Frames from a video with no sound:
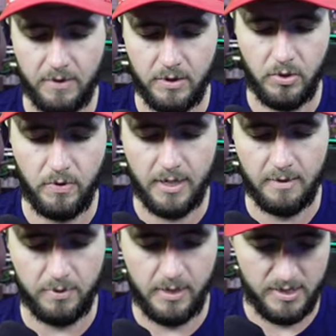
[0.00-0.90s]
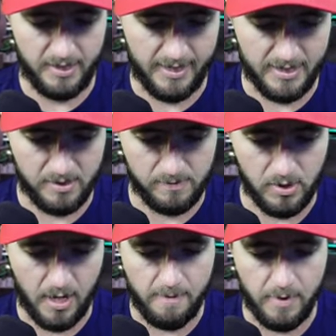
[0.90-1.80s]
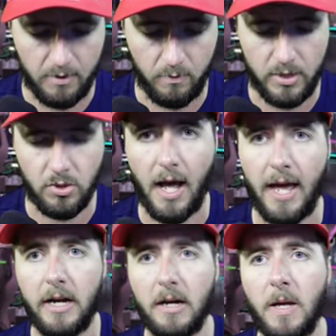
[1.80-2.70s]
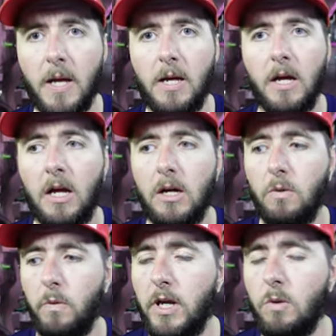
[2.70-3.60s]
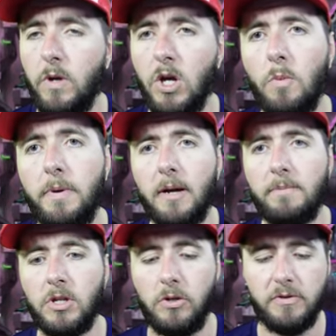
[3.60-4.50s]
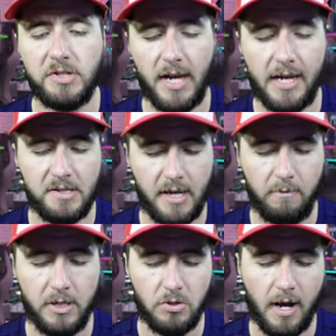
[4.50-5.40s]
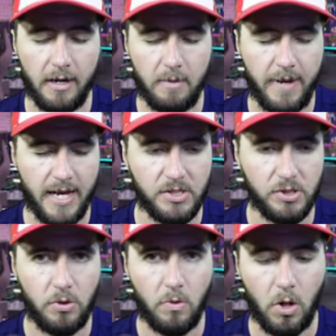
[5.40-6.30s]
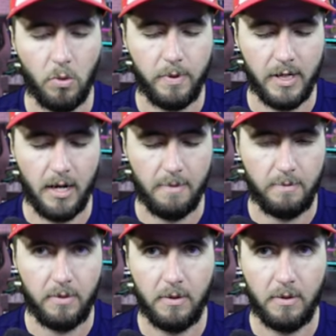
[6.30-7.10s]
you're new here, please hit that subscribe button. We try to we open up the new sets, and we try our best to open up